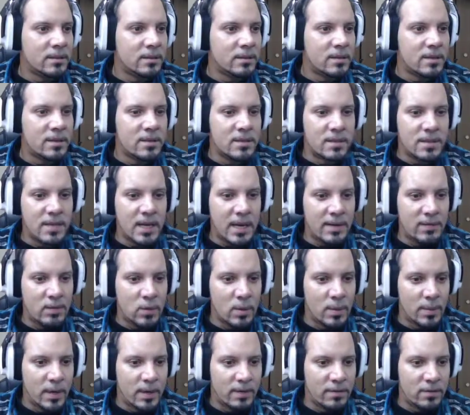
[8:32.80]
to save
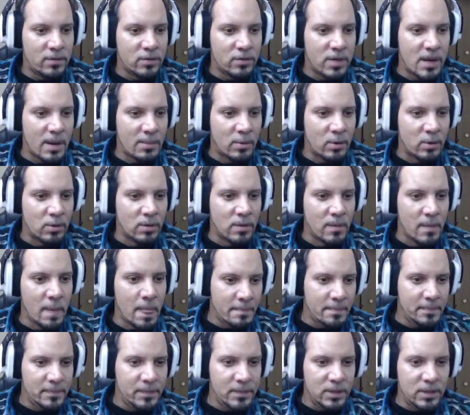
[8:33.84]
you a bit of trouble,
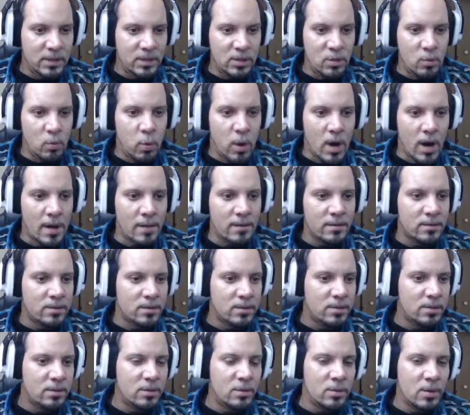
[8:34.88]
you want
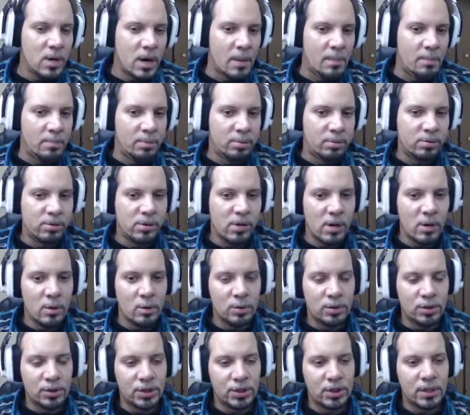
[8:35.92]
to
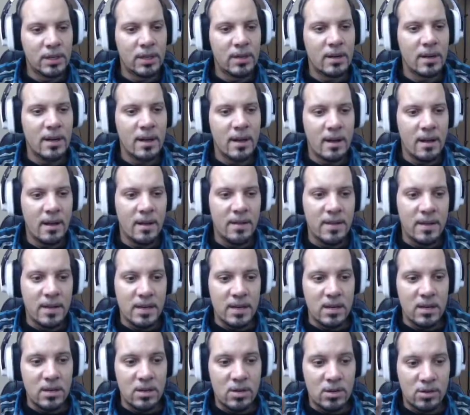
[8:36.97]
approach
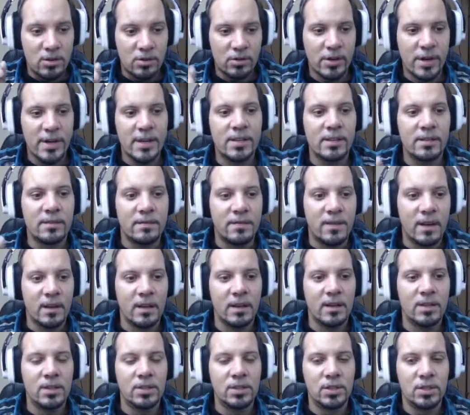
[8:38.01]
the Crater
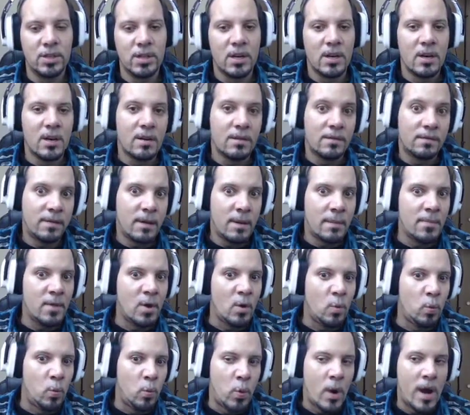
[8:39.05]
Village from the
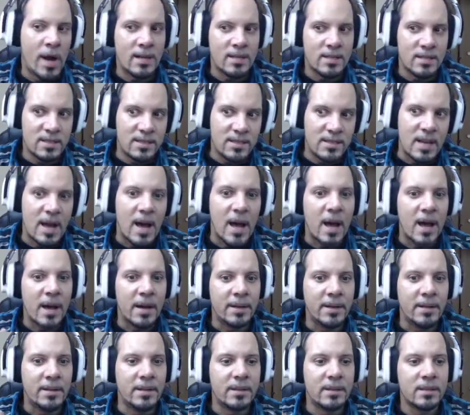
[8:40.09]
west
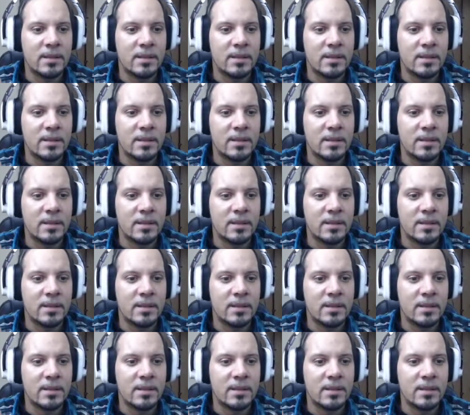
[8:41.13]
side.